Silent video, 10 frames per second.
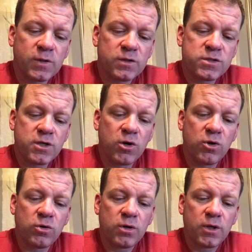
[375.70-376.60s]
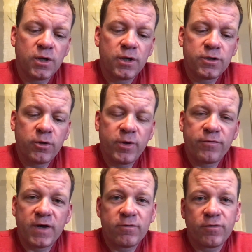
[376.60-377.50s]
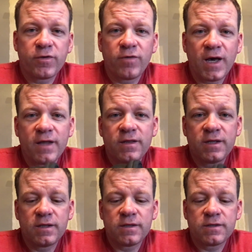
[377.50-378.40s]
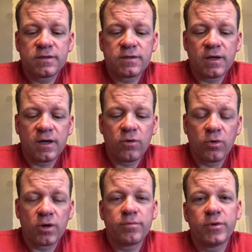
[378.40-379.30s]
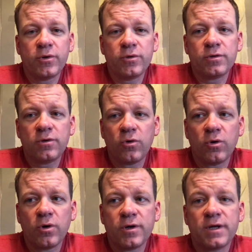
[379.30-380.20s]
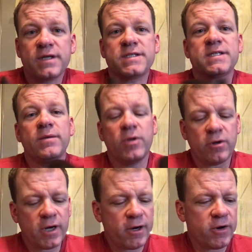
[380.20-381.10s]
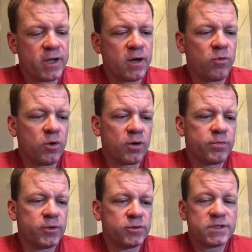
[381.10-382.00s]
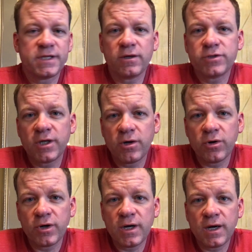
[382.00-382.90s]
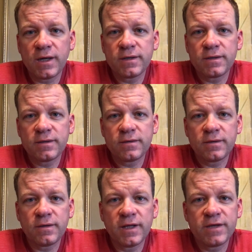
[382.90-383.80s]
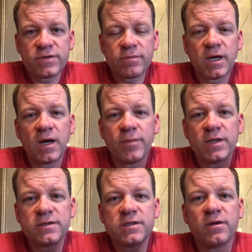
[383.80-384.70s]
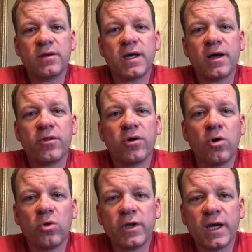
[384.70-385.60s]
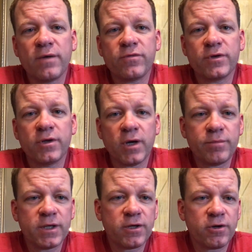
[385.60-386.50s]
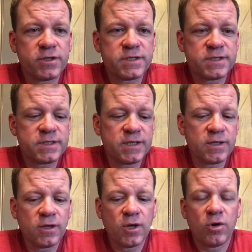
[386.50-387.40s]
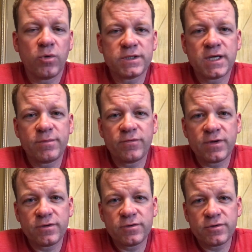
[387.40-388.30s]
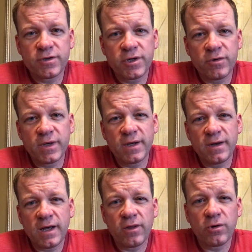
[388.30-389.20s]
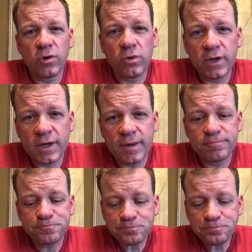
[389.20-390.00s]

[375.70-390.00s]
So do me a favor, if you've had this work boot or a similar Ariat work boot, steel toe or not, leave some comments on how they're holding up for you. I'd be curious to see what type of industry you're in and how they're holding up.